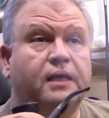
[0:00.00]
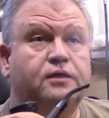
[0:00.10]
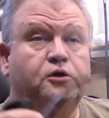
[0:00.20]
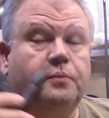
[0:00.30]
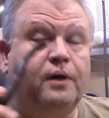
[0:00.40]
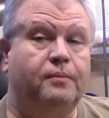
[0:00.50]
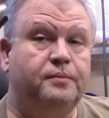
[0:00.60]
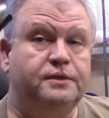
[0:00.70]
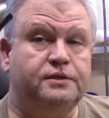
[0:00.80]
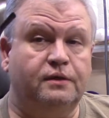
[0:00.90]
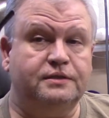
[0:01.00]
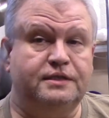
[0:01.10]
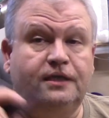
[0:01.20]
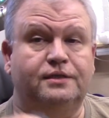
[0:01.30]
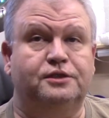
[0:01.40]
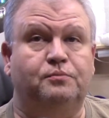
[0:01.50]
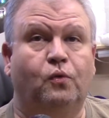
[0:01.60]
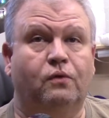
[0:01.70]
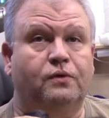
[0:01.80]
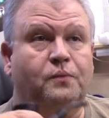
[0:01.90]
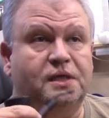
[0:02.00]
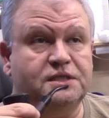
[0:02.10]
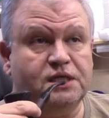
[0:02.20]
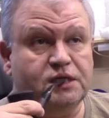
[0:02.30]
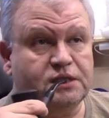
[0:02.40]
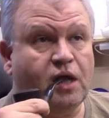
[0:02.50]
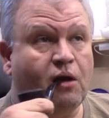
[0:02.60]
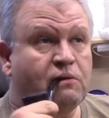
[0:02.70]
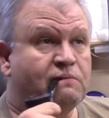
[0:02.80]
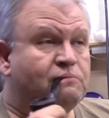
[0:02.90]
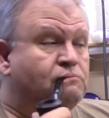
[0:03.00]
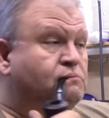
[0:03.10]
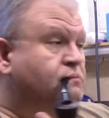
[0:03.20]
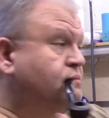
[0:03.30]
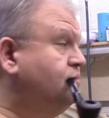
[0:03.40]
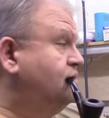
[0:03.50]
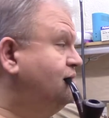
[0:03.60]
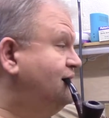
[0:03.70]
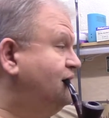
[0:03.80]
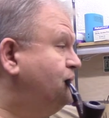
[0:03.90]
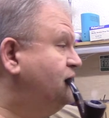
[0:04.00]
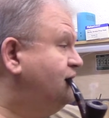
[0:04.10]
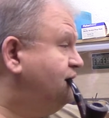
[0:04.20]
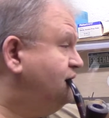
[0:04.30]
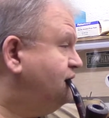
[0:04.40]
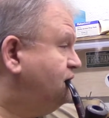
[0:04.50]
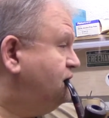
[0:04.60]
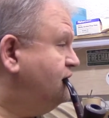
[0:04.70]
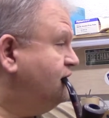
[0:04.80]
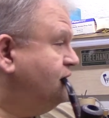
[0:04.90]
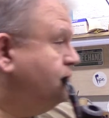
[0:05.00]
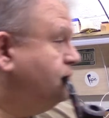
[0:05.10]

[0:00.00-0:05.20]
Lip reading: You'll probably start seeing this more on Wednesdays, just because that's the